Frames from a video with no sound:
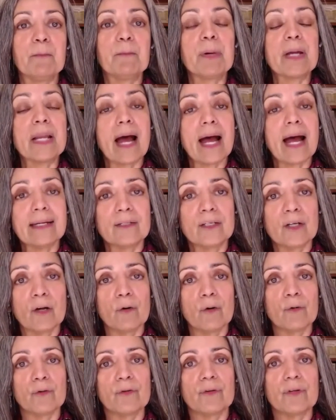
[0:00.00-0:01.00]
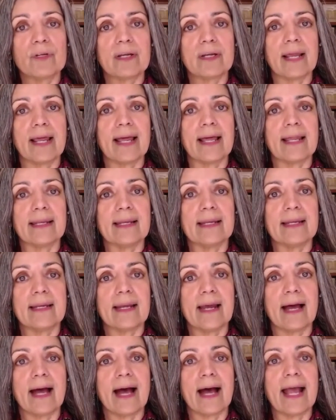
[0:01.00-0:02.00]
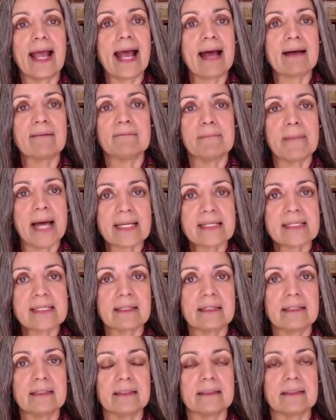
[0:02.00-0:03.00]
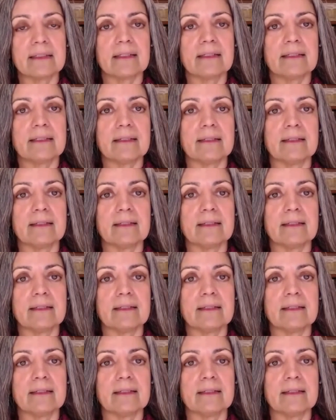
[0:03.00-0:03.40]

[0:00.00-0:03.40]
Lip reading: but I don't, and I have massacred